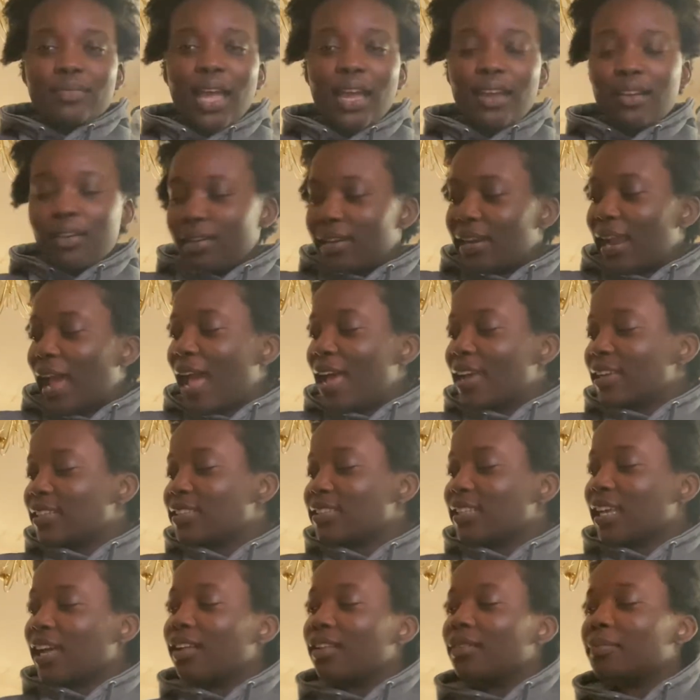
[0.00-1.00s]
I got an X
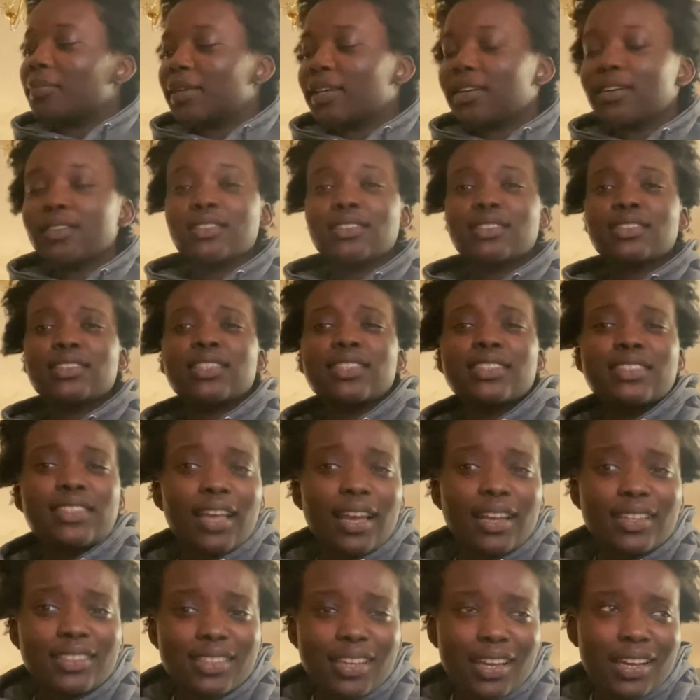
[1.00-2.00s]
L because the
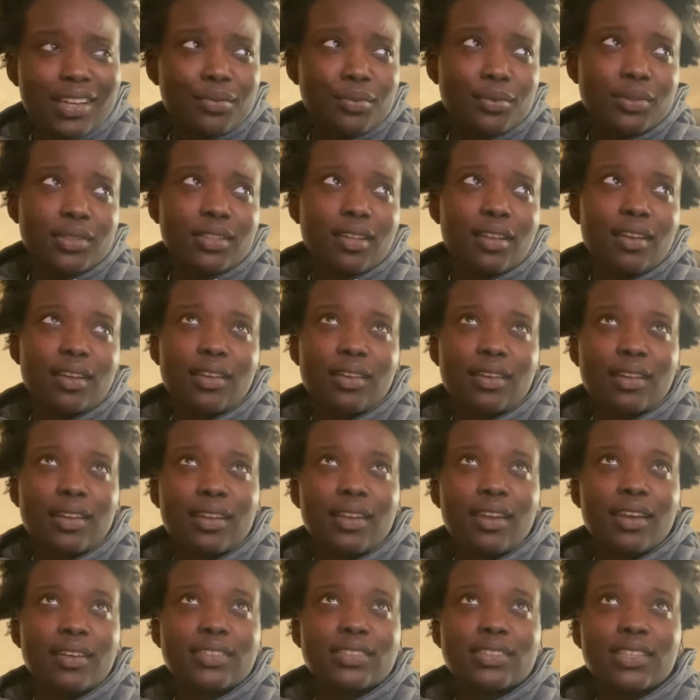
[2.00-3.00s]
size guide was like, an
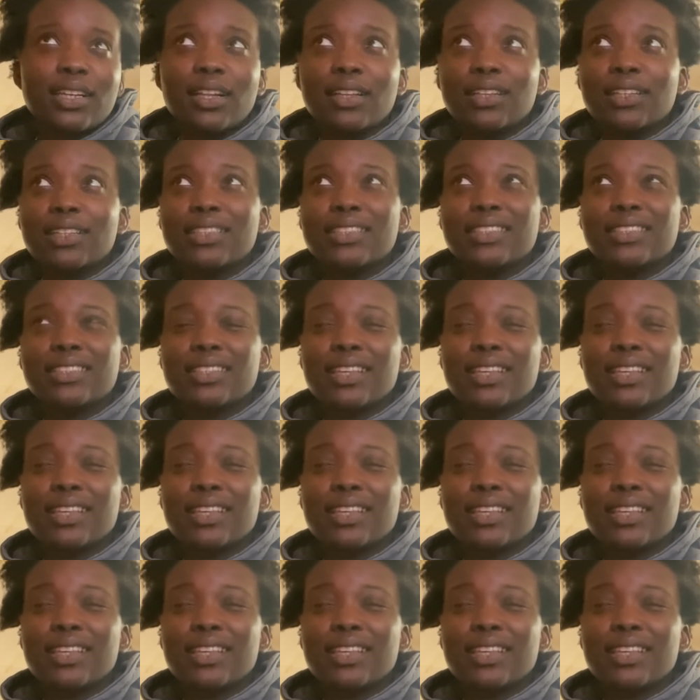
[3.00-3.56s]
X L is